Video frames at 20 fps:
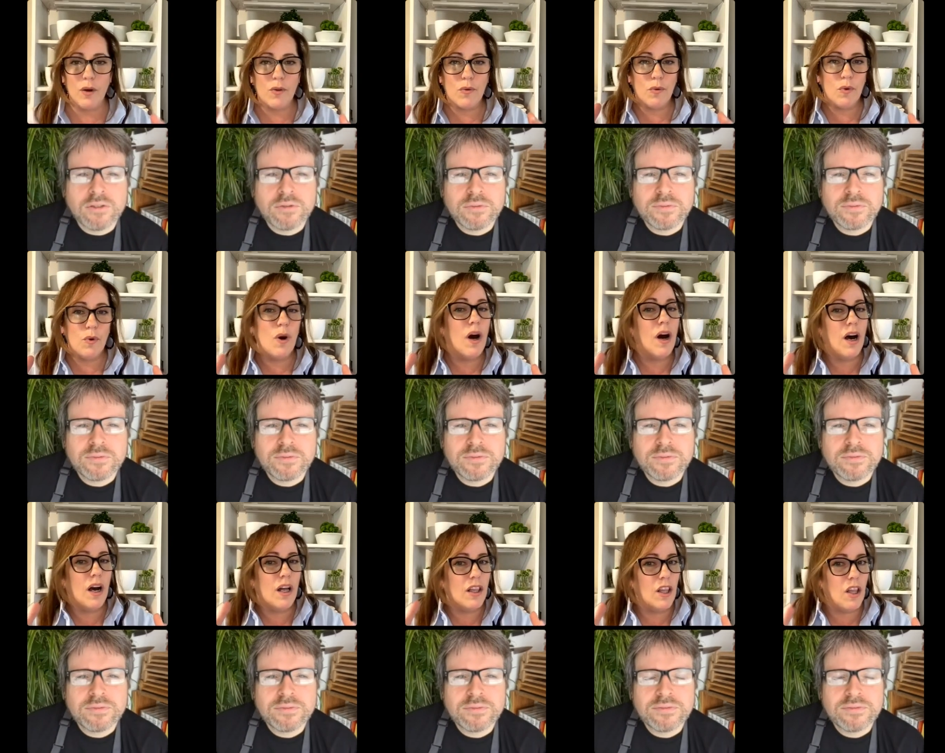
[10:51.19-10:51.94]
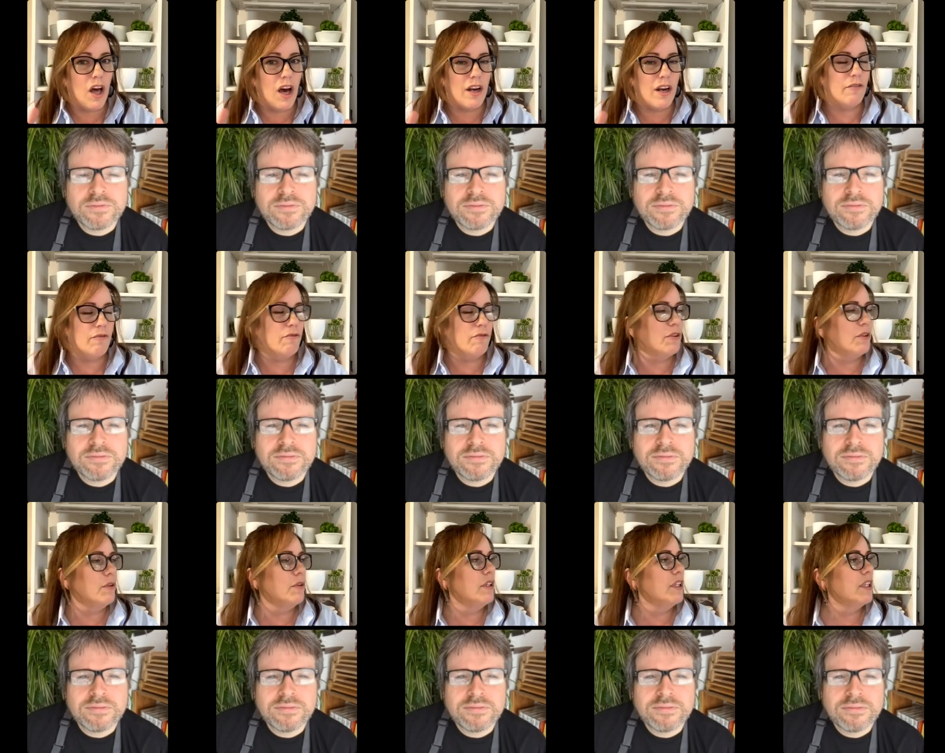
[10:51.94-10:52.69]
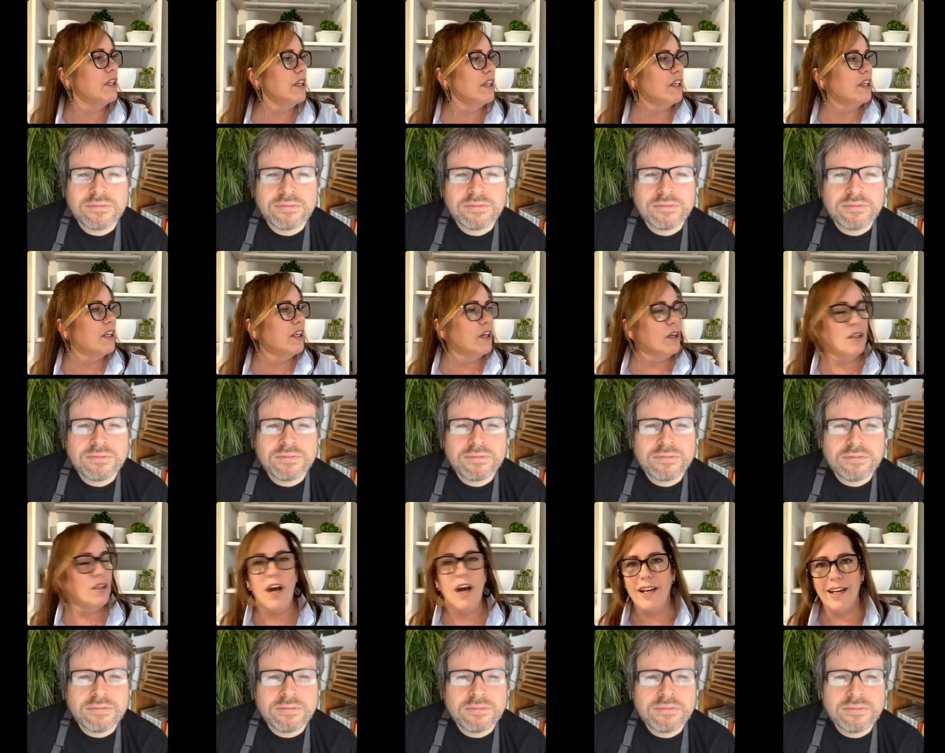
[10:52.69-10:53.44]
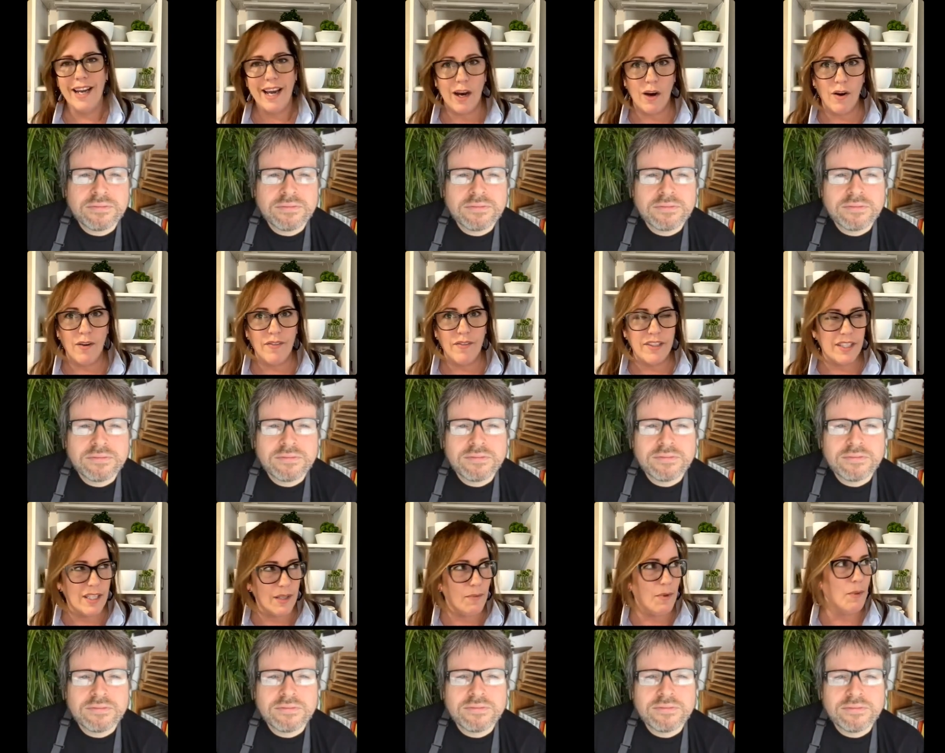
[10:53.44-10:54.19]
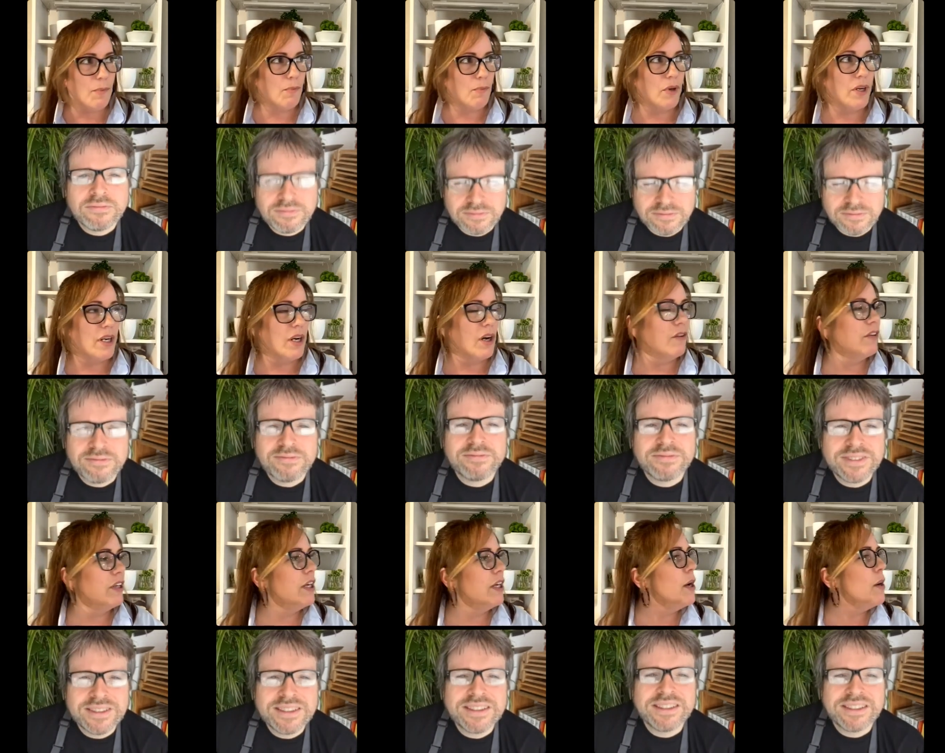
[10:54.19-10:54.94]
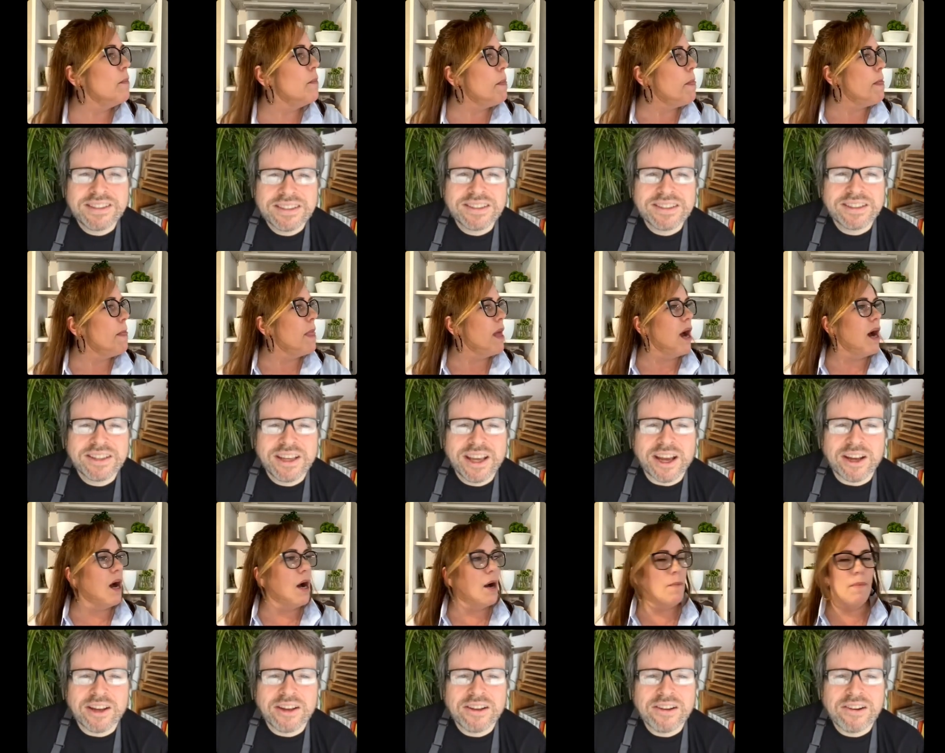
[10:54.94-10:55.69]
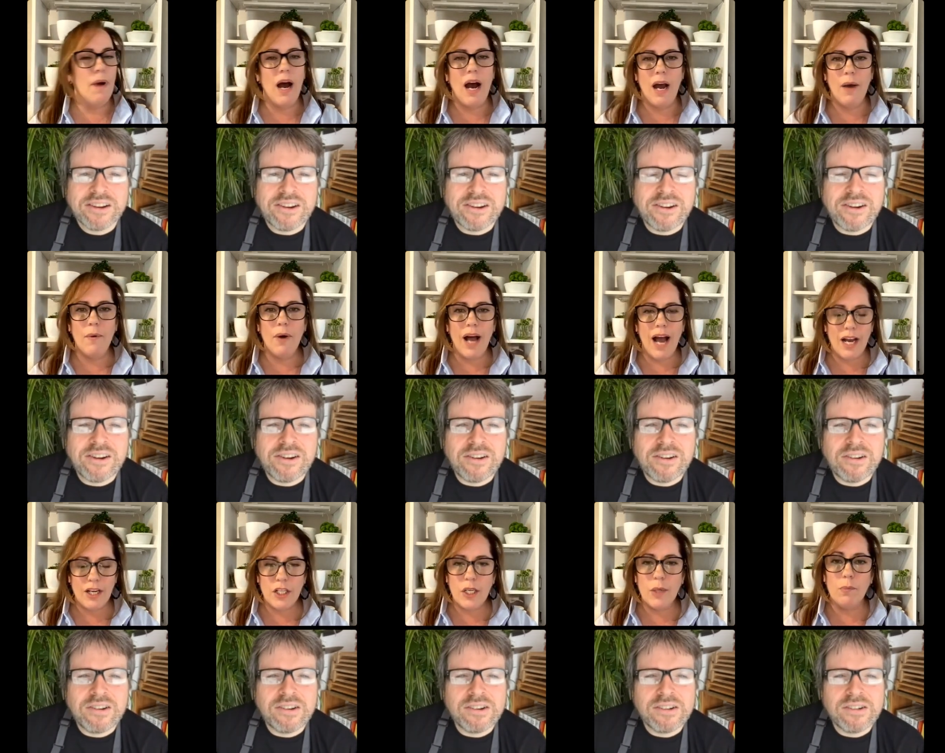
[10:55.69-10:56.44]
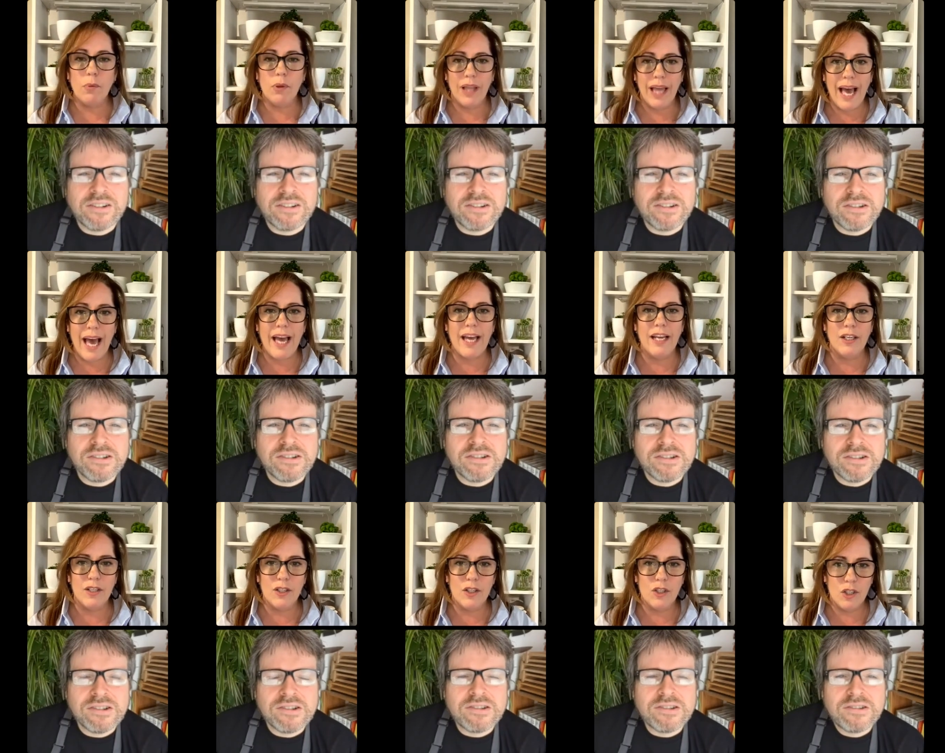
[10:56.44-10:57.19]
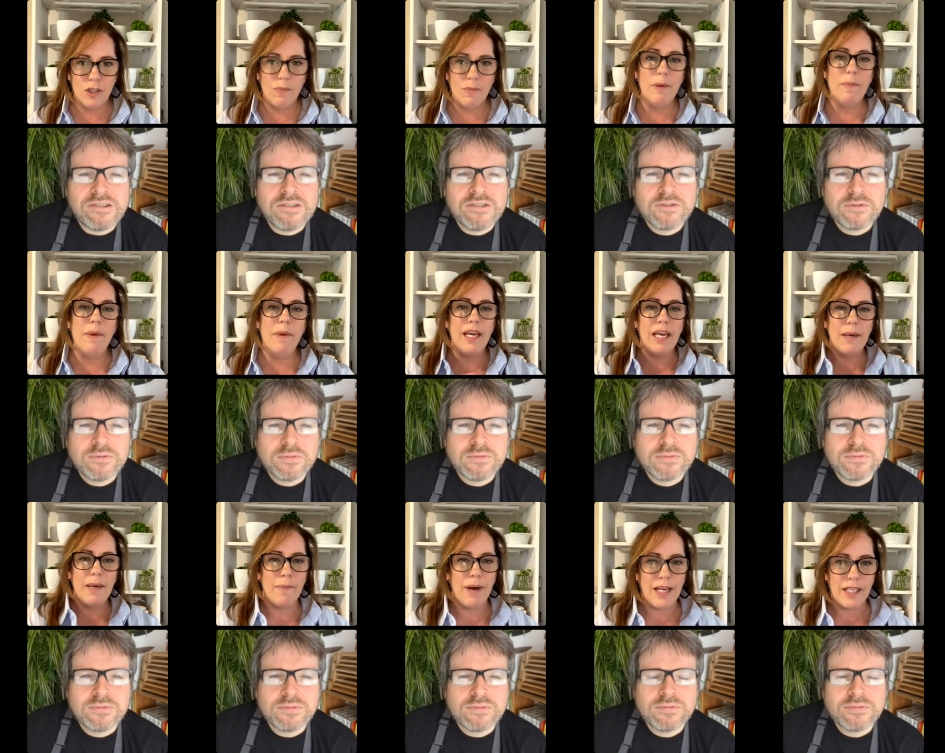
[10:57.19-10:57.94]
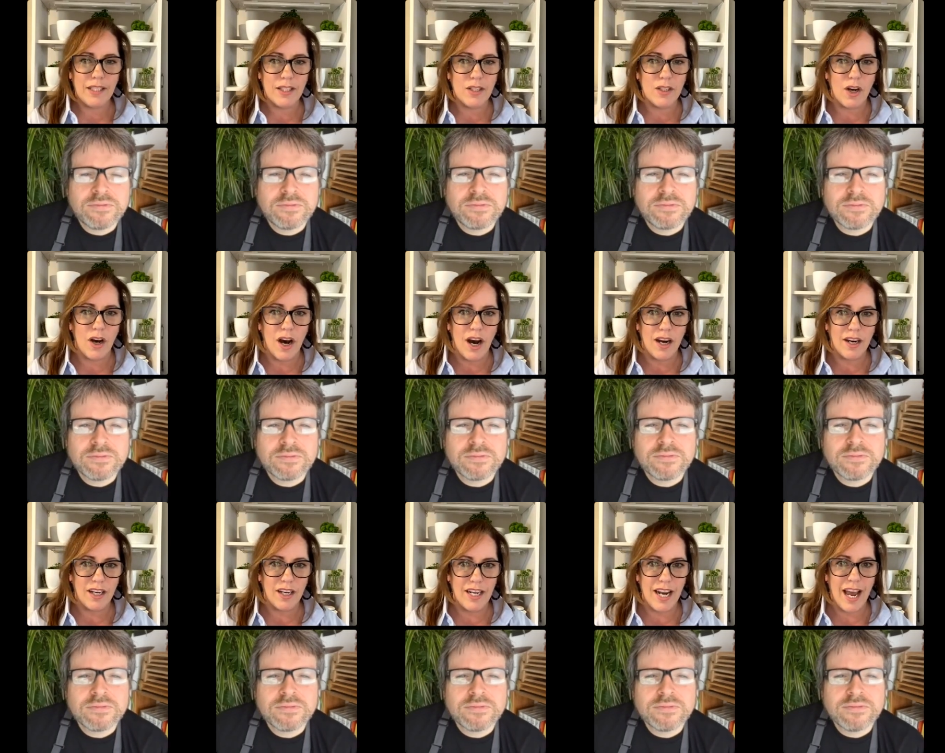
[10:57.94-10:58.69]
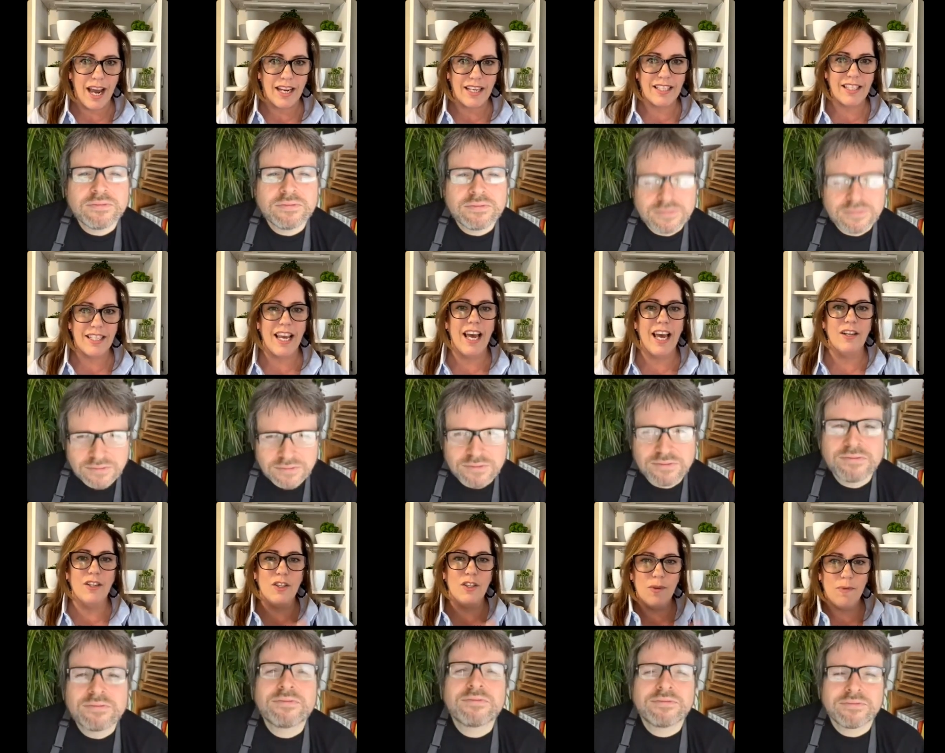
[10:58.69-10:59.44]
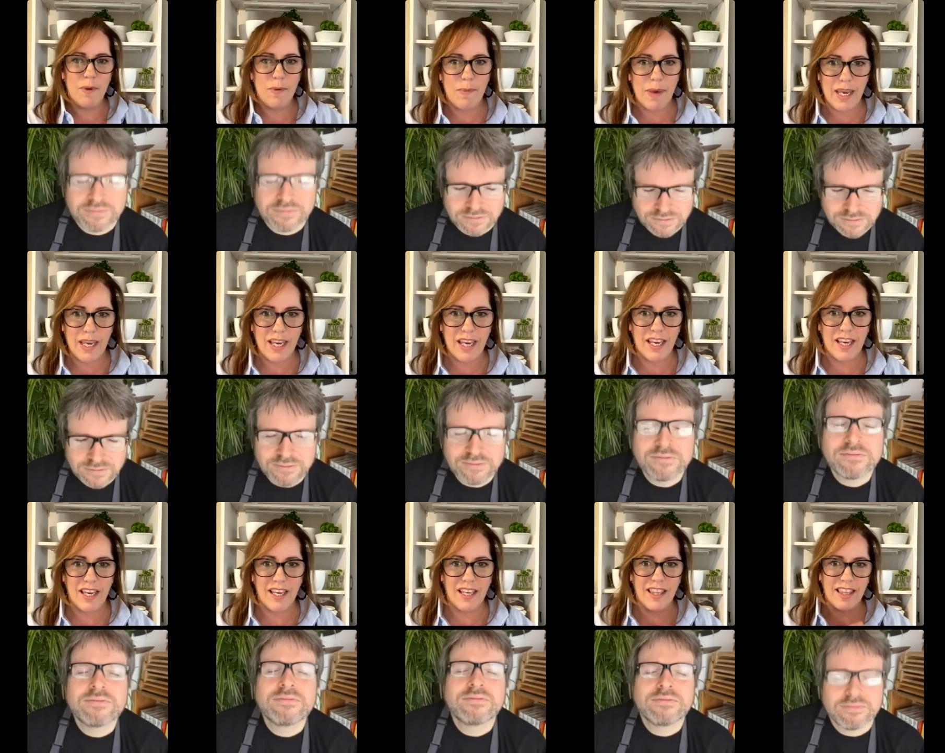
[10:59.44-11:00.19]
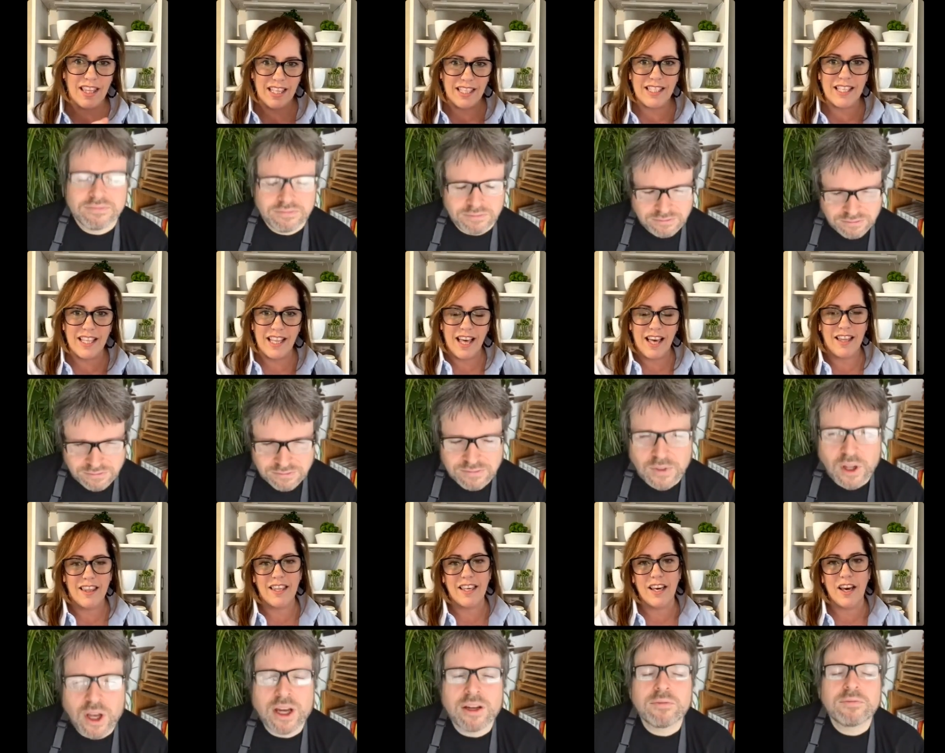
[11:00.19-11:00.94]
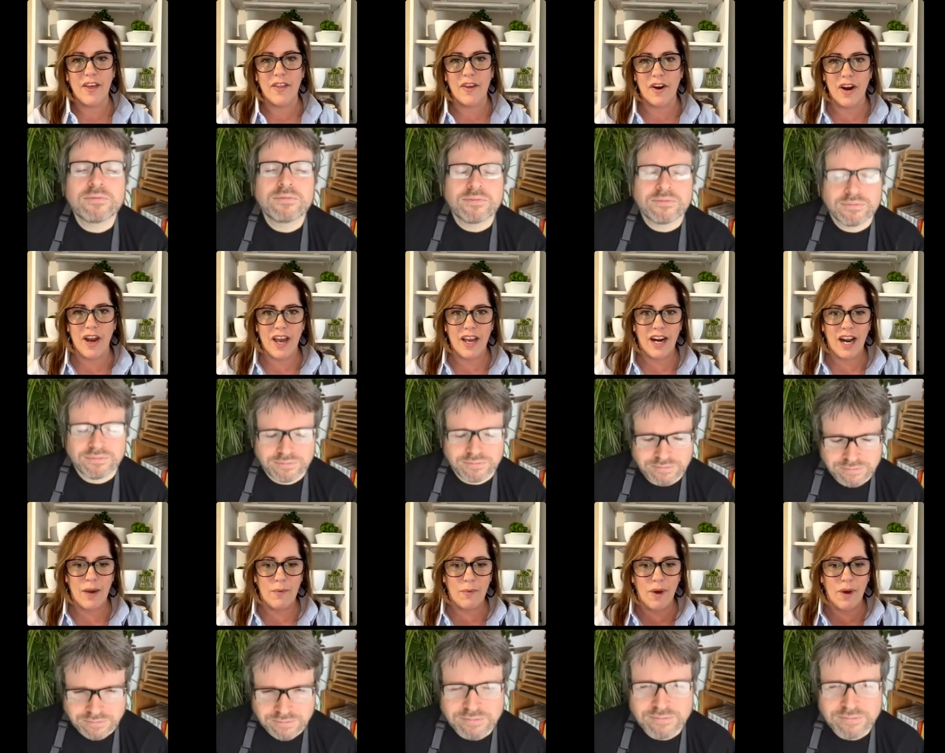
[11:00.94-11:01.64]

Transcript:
Speaker 1: go through a lot of food not now obviously but pre-covid yeah. um, I will actually plan to be making my stock next and to be making this and that and yeah. the other. And I will